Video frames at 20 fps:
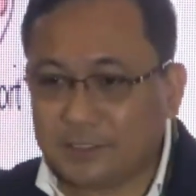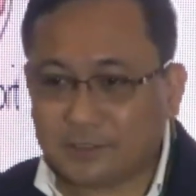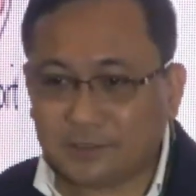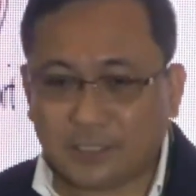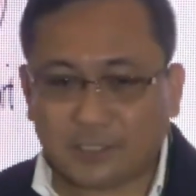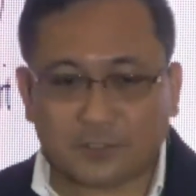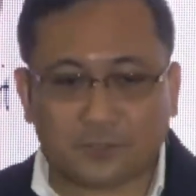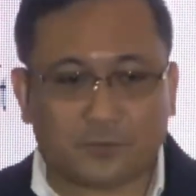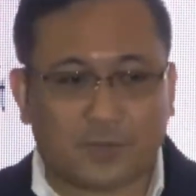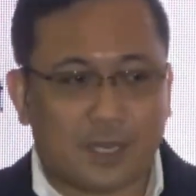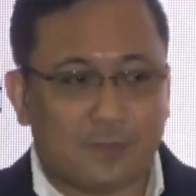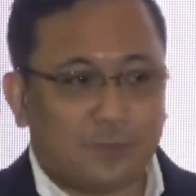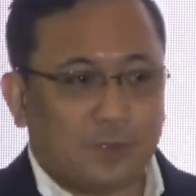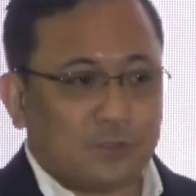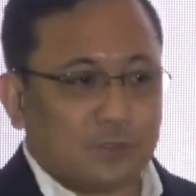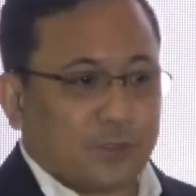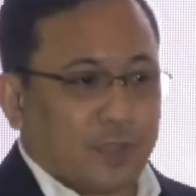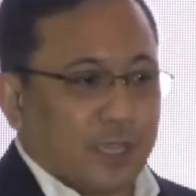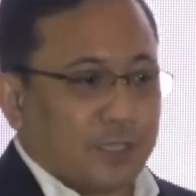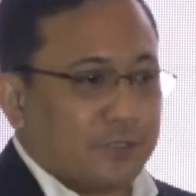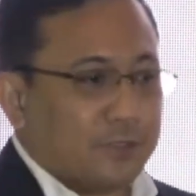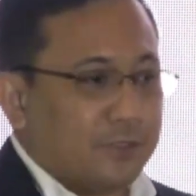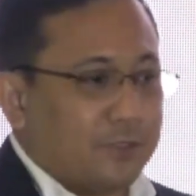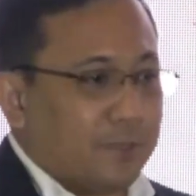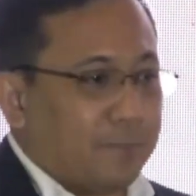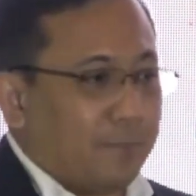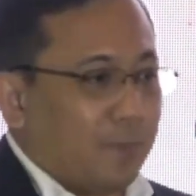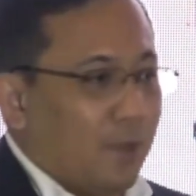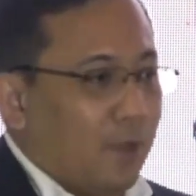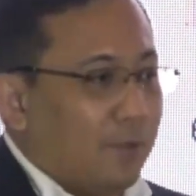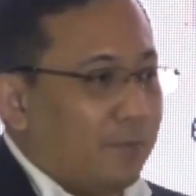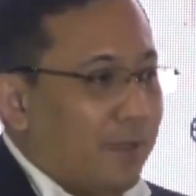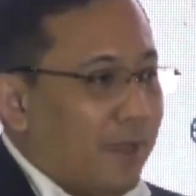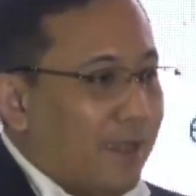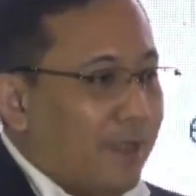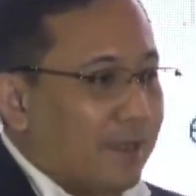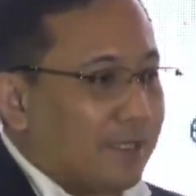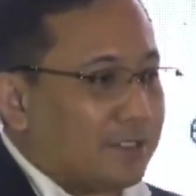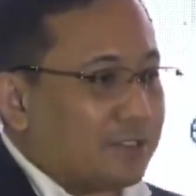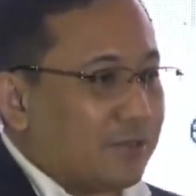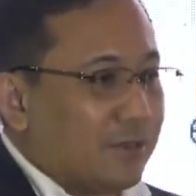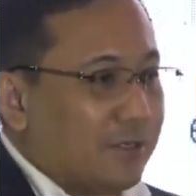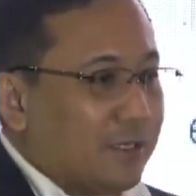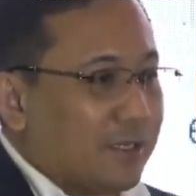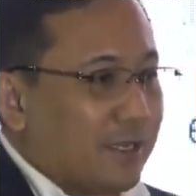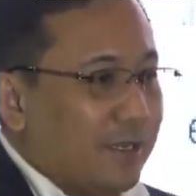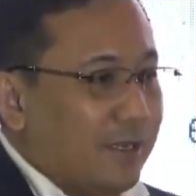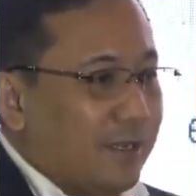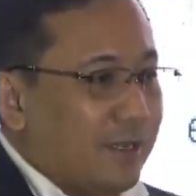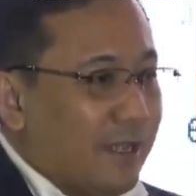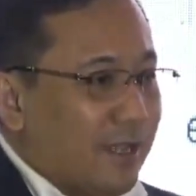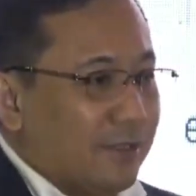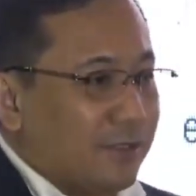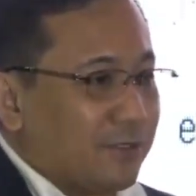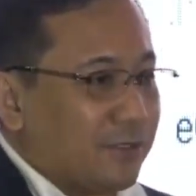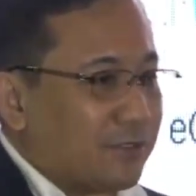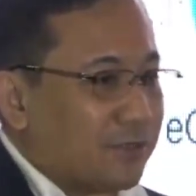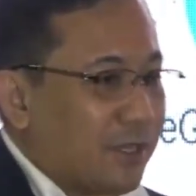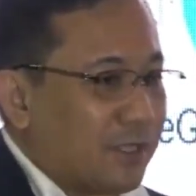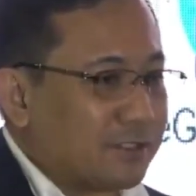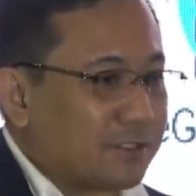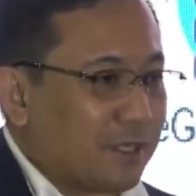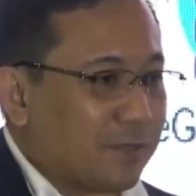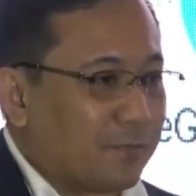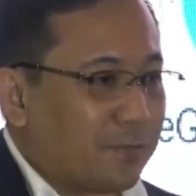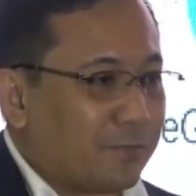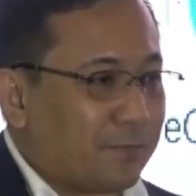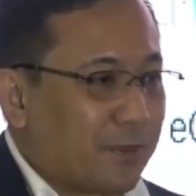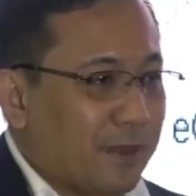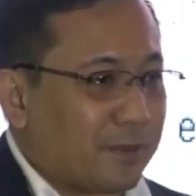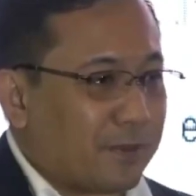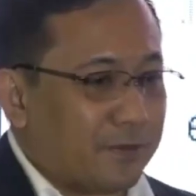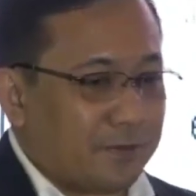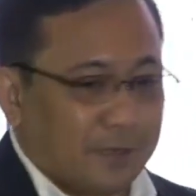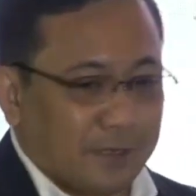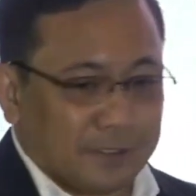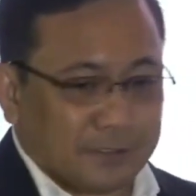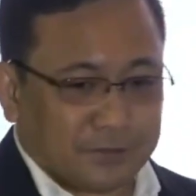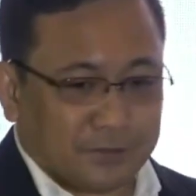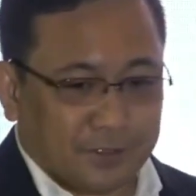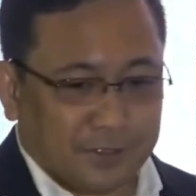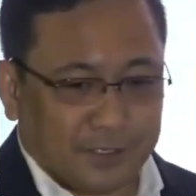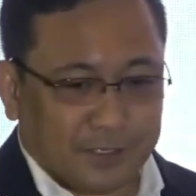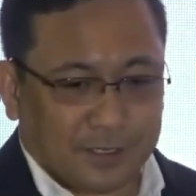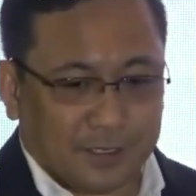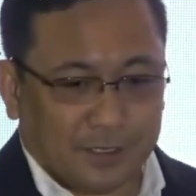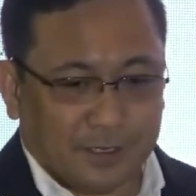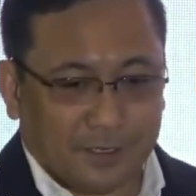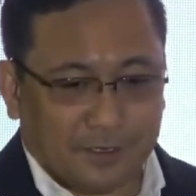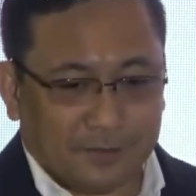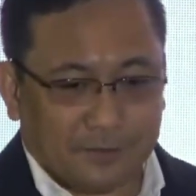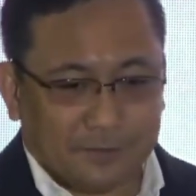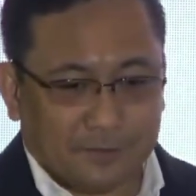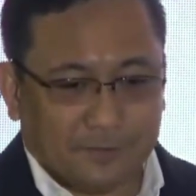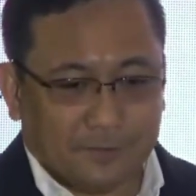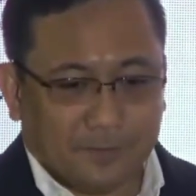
so that you're able to get your diploma electronically and your transcript of record electronically.